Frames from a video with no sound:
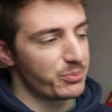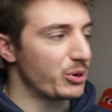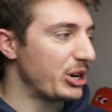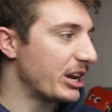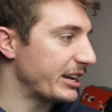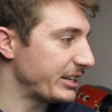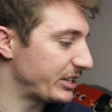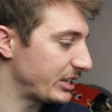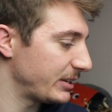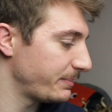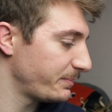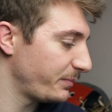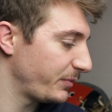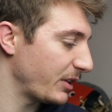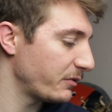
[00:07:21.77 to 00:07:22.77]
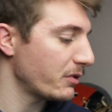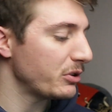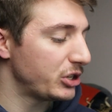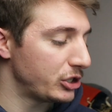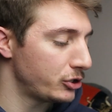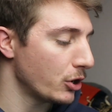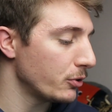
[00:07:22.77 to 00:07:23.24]
is pretty nice.
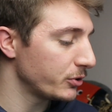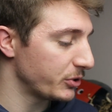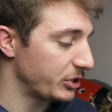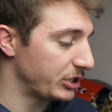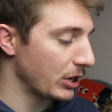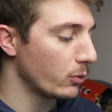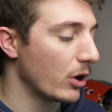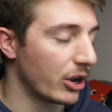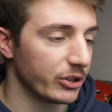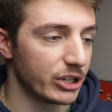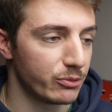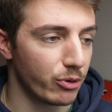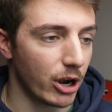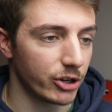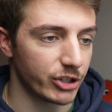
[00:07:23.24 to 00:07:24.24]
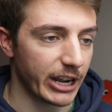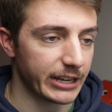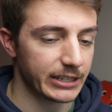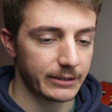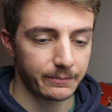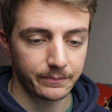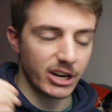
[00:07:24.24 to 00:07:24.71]
Very stoked to still work on this
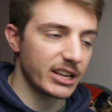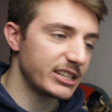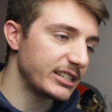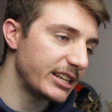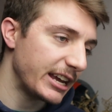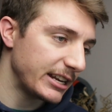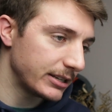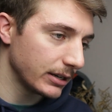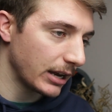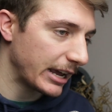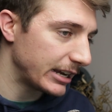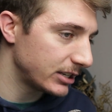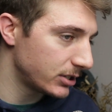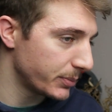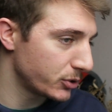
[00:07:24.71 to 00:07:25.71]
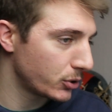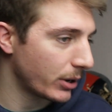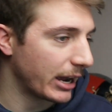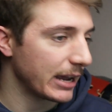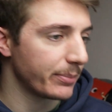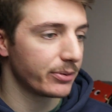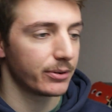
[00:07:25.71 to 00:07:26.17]
project. Don't hesitate to like,
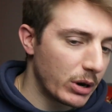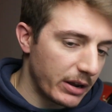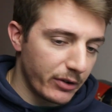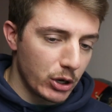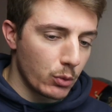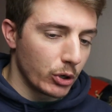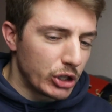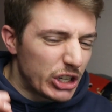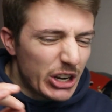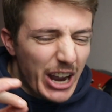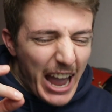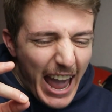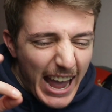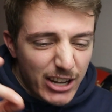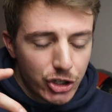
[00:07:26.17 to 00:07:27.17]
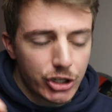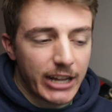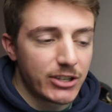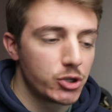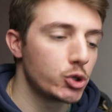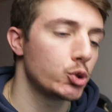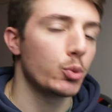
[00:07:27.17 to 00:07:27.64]
subscribe, do whatever you want to edge
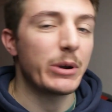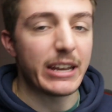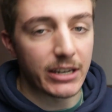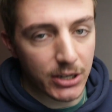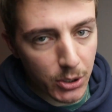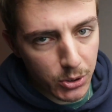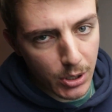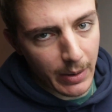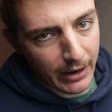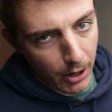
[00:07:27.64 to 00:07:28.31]
that sweet YouTube